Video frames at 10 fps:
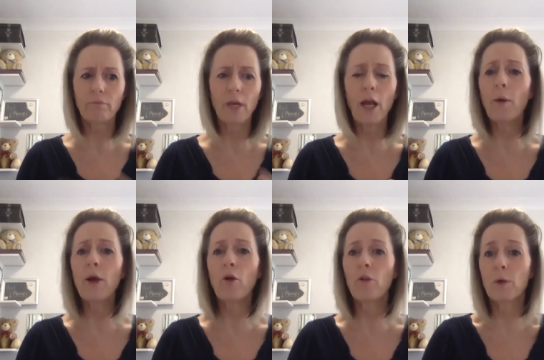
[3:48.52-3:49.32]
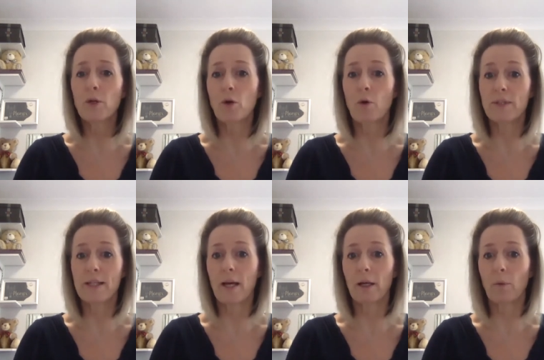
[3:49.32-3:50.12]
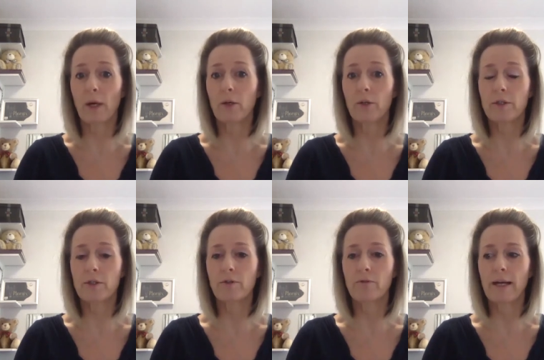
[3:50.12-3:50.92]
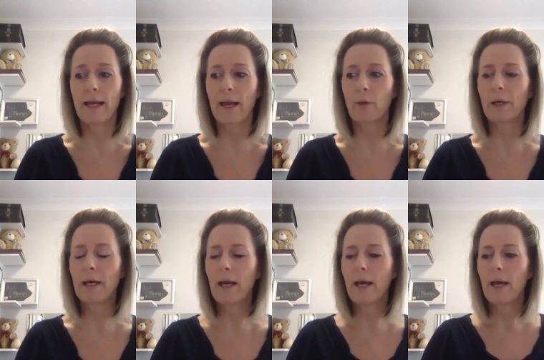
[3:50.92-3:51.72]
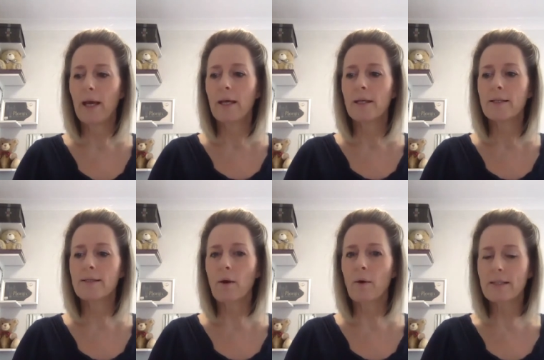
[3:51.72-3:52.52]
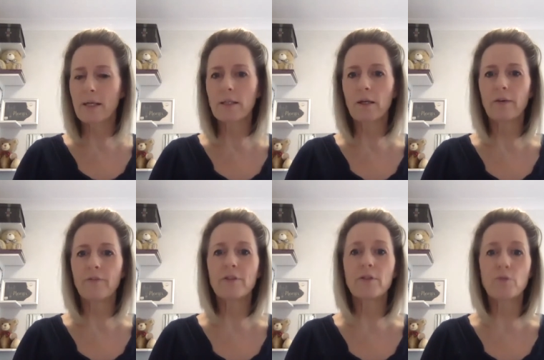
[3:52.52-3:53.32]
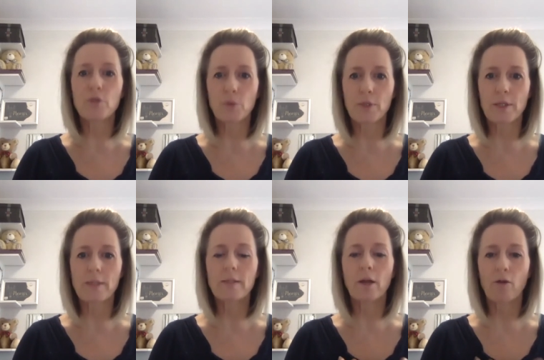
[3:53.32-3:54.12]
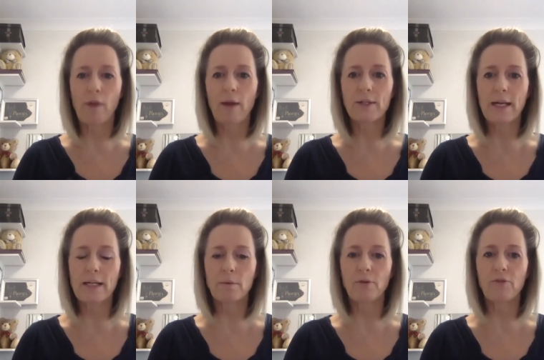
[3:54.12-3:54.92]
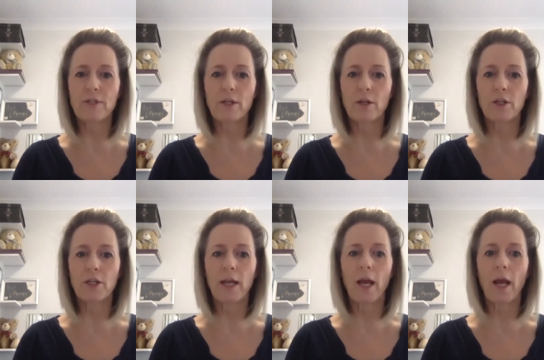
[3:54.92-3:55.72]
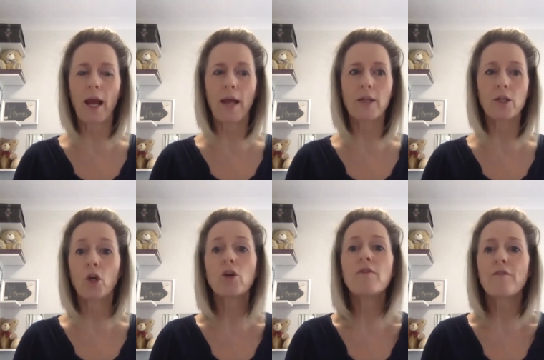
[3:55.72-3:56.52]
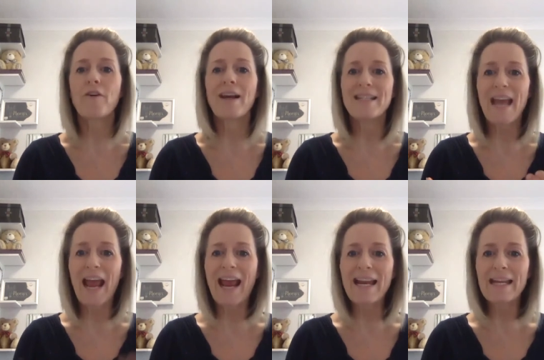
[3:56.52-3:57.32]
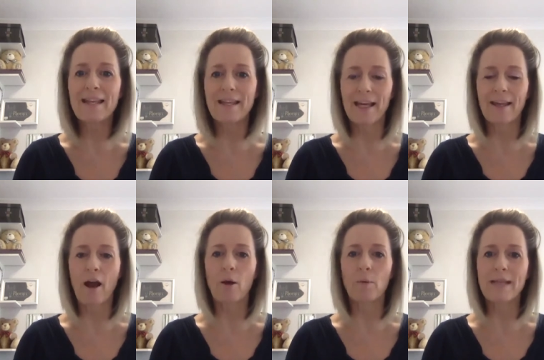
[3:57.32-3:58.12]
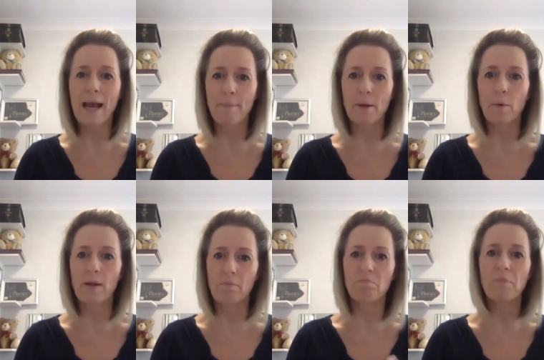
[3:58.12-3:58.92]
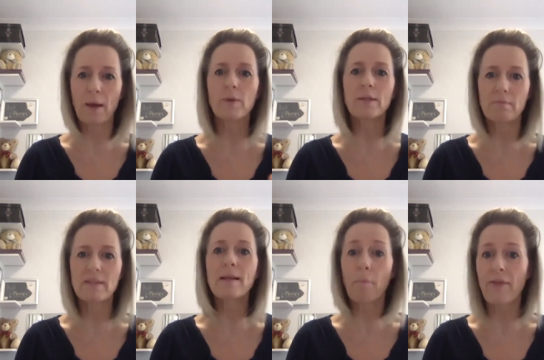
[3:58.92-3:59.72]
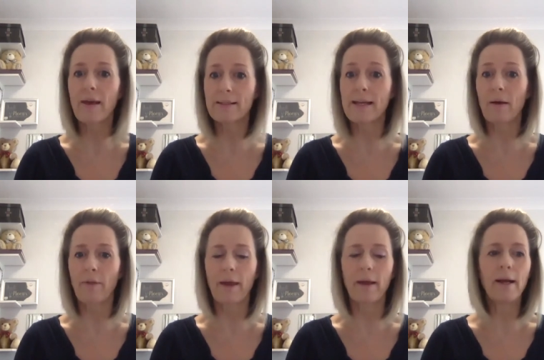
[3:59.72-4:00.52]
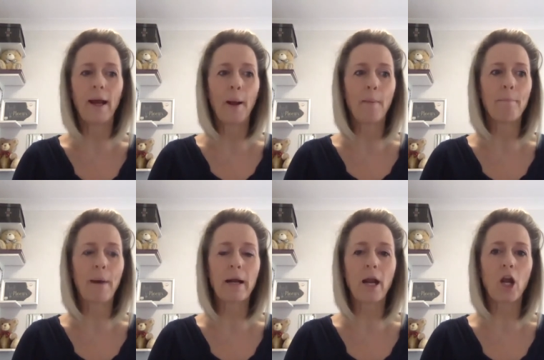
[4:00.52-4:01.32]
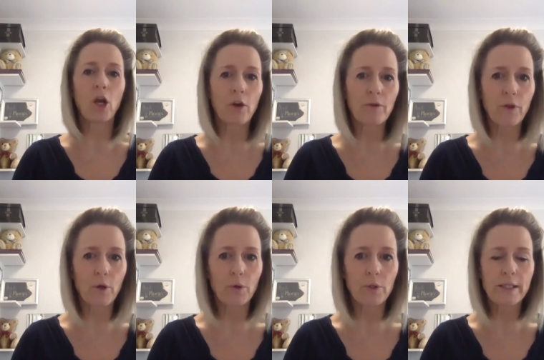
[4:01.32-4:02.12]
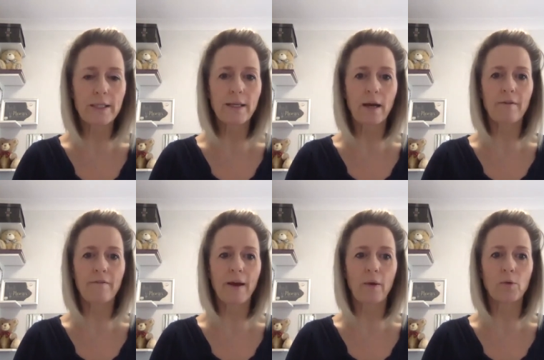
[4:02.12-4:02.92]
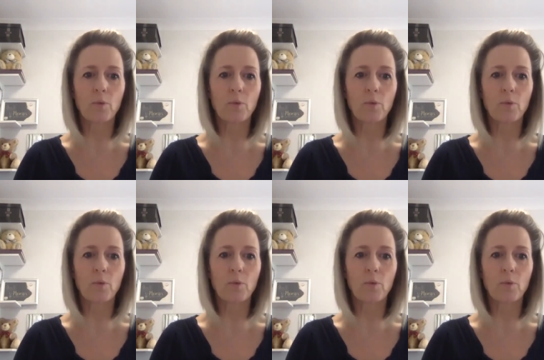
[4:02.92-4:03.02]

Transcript: going on that obviously I couldn't sort of really help. So I started looking for some resources around anatomy and physiology, and couldn't find anything that I was happy with. There were some things out there, but a lot of the courses that I found